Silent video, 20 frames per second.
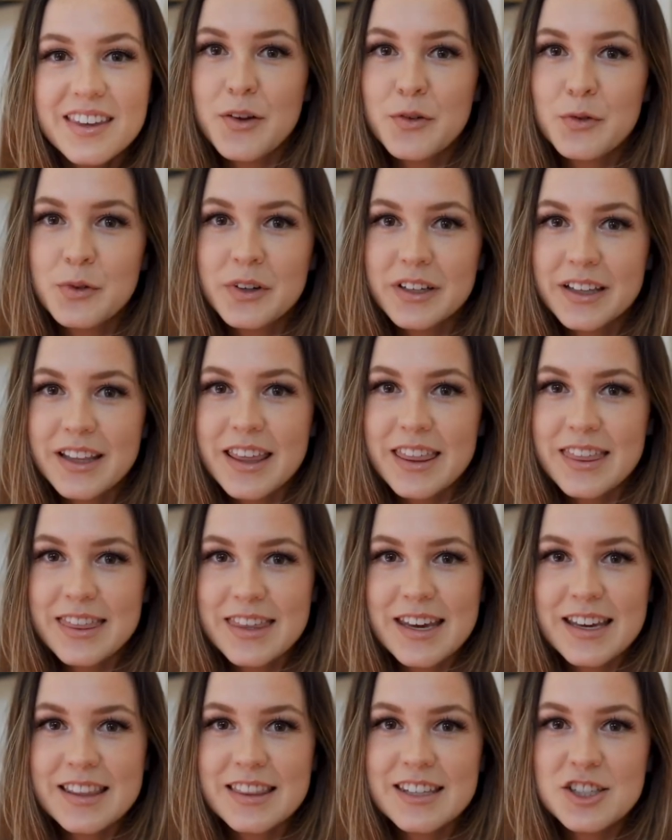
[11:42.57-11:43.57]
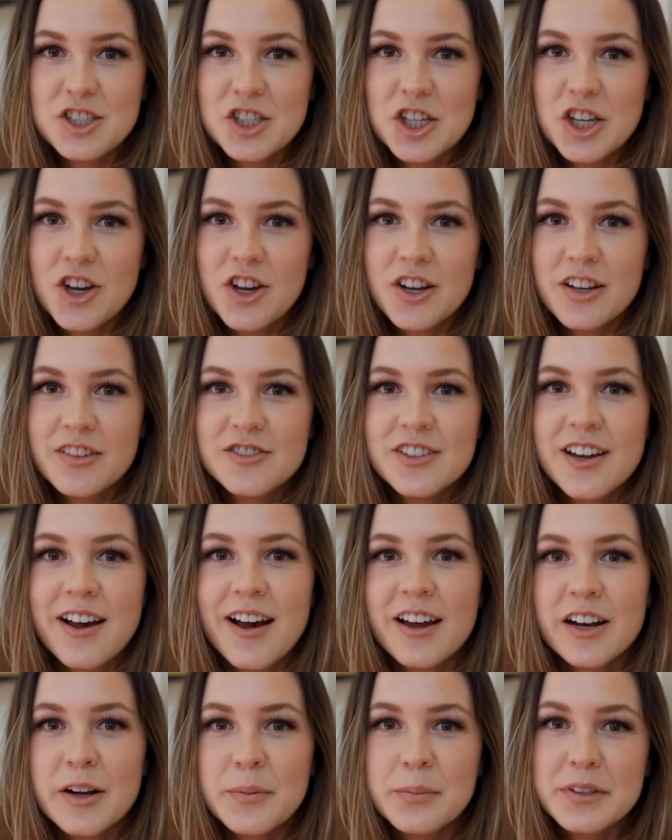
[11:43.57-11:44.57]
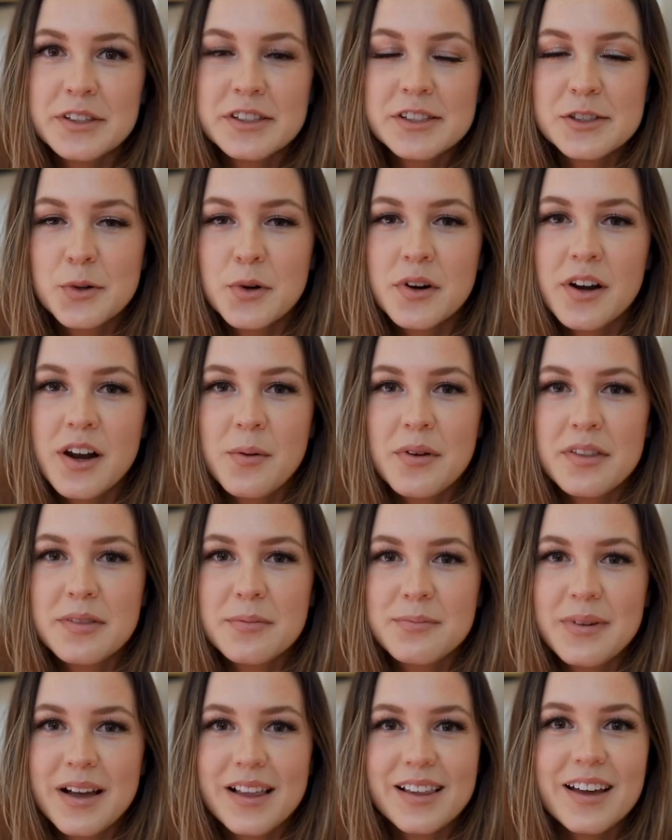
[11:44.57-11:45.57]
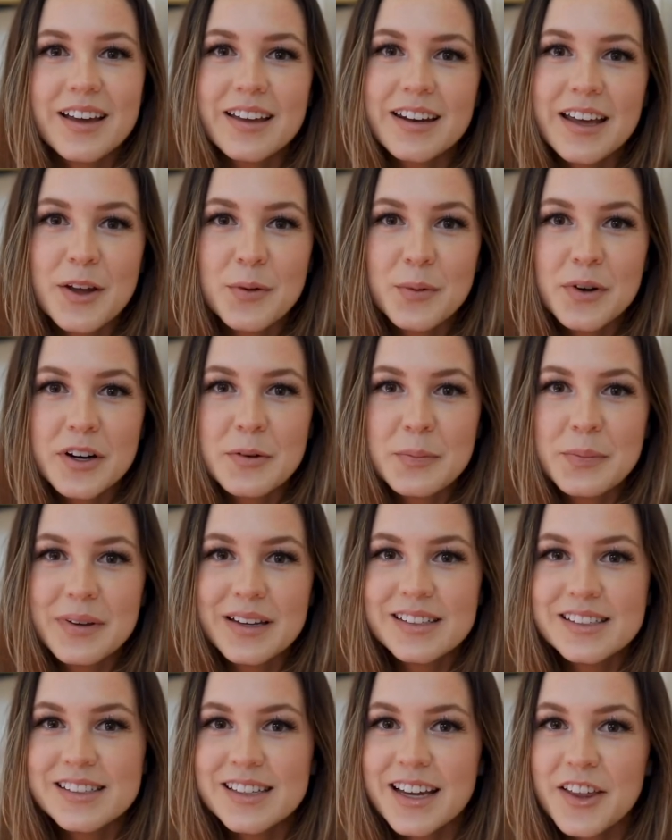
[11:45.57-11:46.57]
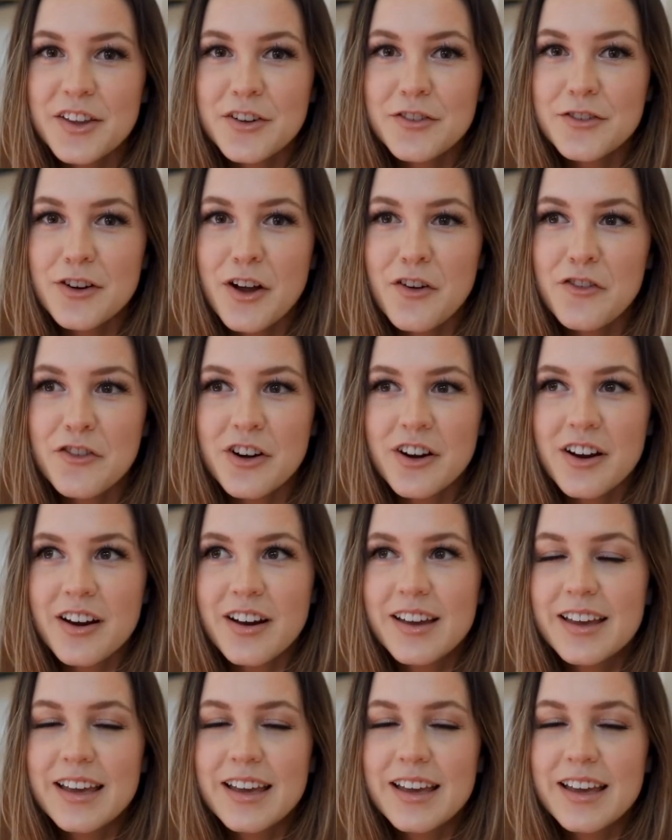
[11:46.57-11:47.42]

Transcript: I really think that she could have tied up the story with Bella and Edward being together forever